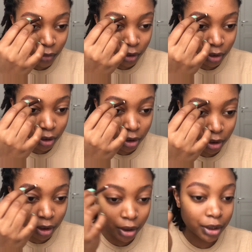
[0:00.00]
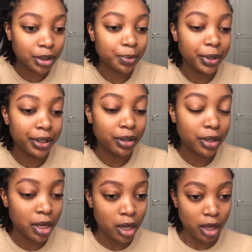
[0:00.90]
Just the tiniest bit.
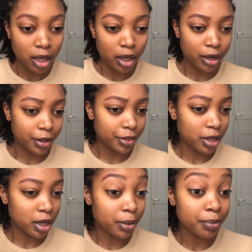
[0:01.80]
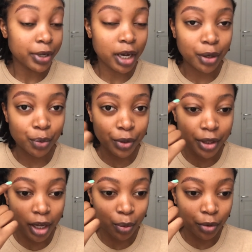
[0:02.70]
And I think I'm done with
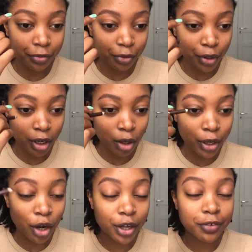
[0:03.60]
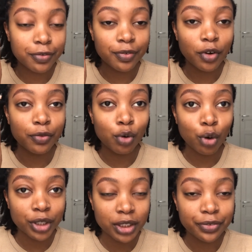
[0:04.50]
that one for now. Now, of
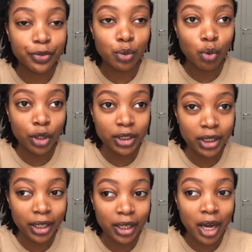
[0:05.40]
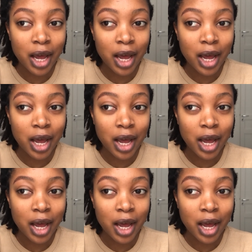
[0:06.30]
course, if you wanted